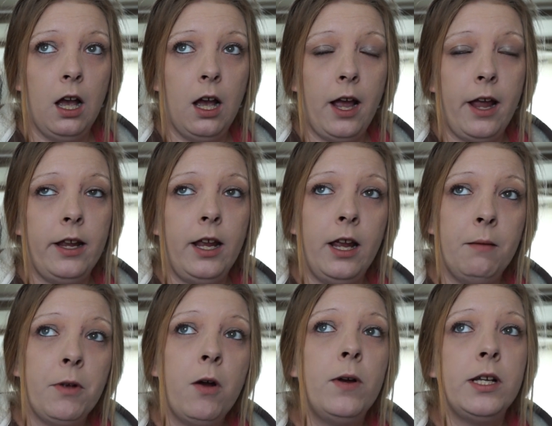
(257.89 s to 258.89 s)
I
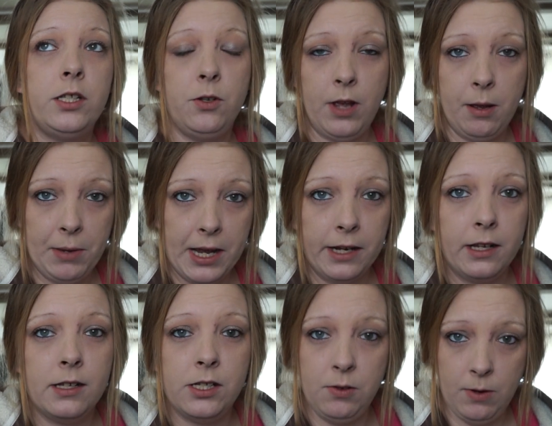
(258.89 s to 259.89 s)
am going to get back
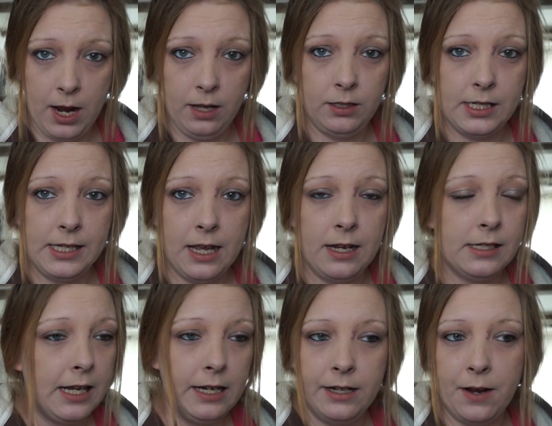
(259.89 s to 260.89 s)
into Kylie's case.
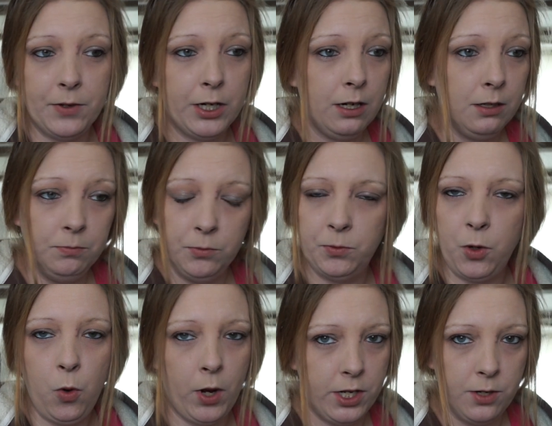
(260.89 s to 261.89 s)
I never
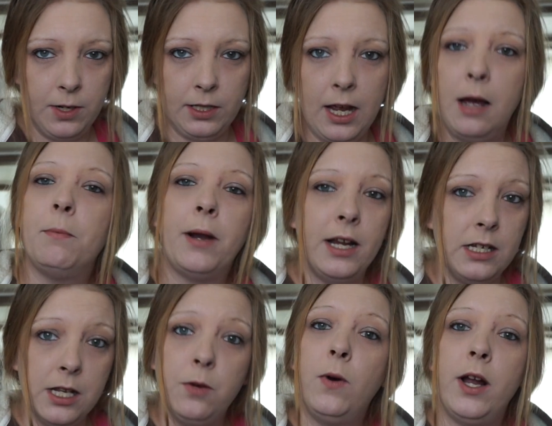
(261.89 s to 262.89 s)
quit doing that, but I
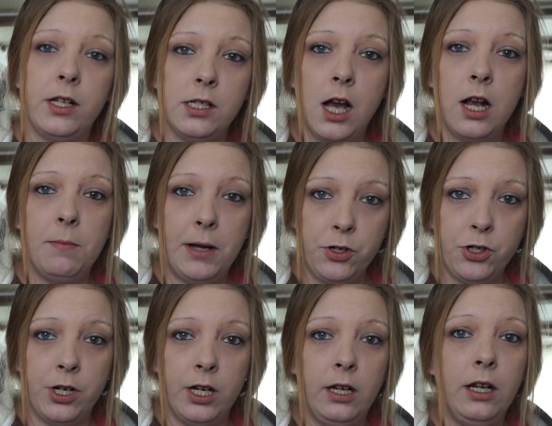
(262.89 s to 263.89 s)
did want to talk about
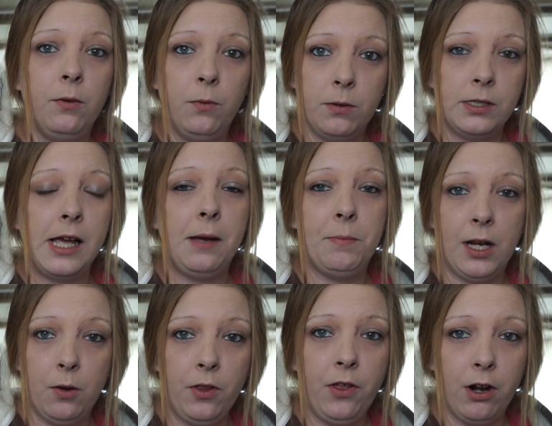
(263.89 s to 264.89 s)
Trinity and what was happening
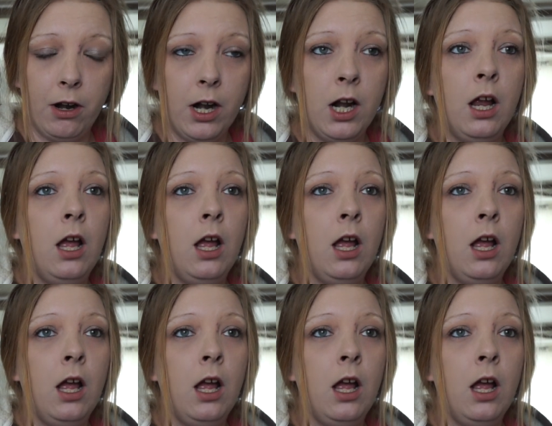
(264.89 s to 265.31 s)
with her.